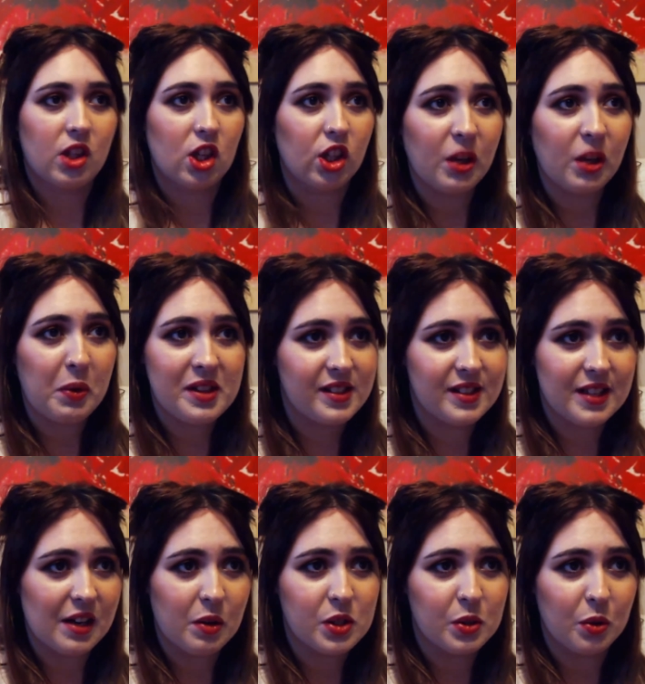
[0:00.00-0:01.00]
God, that went
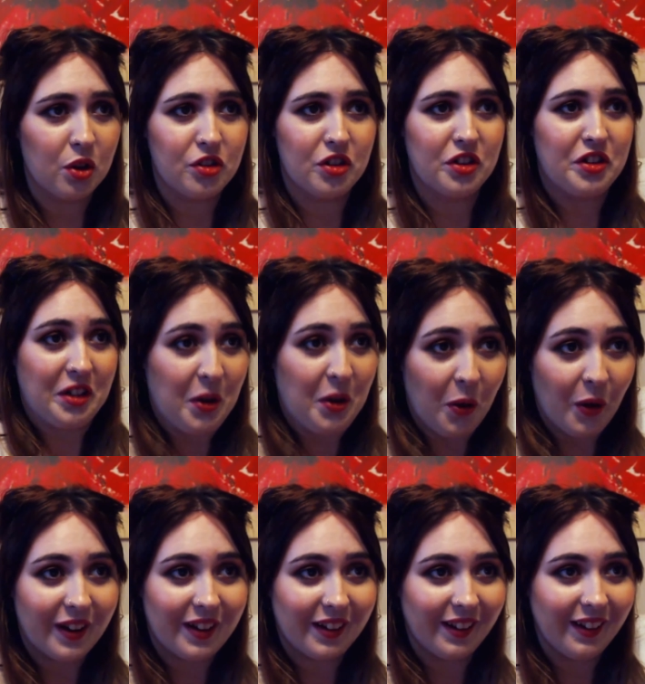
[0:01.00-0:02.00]
zero to a hundred
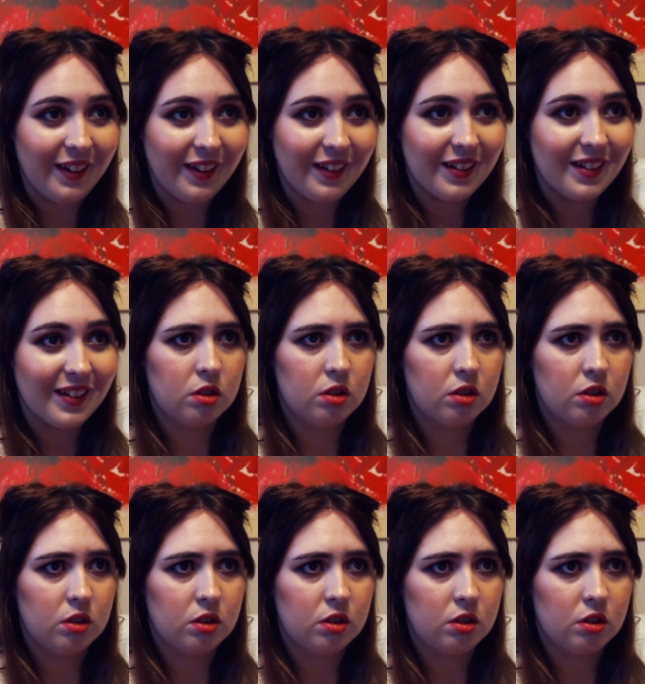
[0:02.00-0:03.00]
quickly.
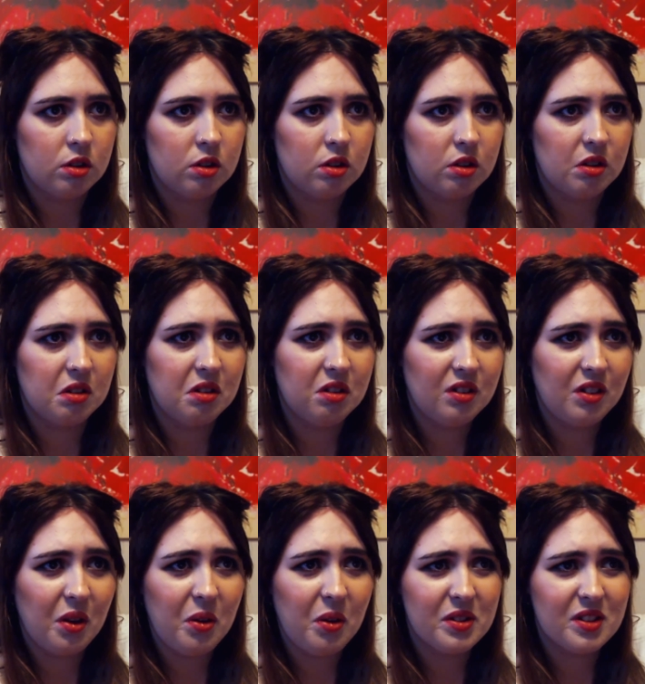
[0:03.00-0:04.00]
Oh
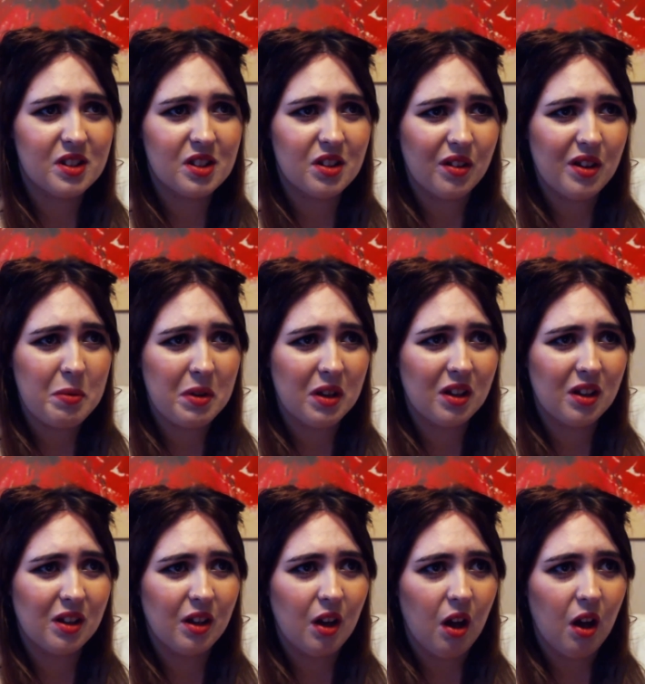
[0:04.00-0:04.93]
no, this is creepy.